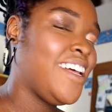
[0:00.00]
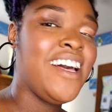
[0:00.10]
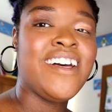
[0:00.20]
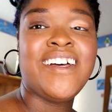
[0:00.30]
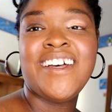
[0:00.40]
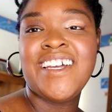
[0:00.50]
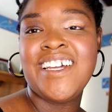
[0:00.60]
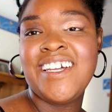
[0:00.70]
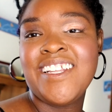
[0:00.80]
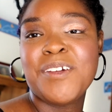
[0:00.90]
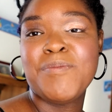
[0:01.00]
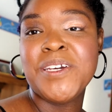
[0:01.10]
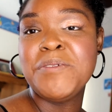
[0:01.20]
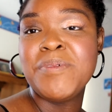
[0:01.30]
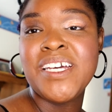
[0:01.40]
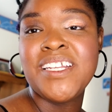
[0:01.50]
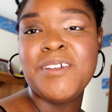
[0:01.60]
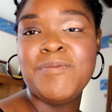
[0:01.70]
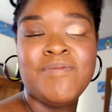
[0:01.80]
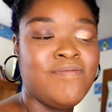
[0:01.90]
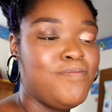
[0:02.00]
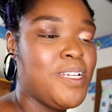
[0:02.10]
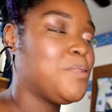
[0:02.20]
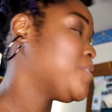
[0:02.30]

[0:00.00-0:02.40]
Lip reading: I like makeup, and it makes